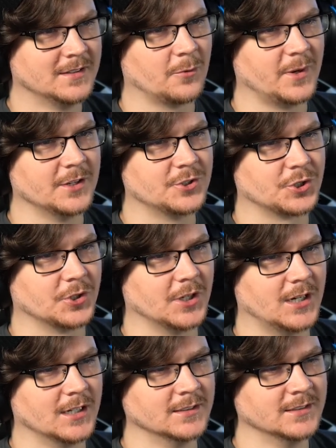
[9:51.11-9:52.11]
Are we in
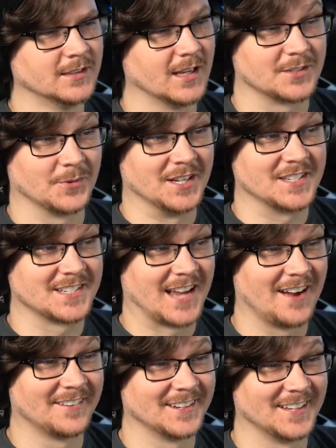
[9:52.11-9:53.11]
Tron? That's what it
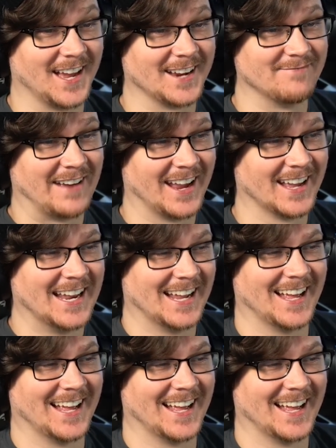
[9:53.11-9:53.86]
sounded like, man.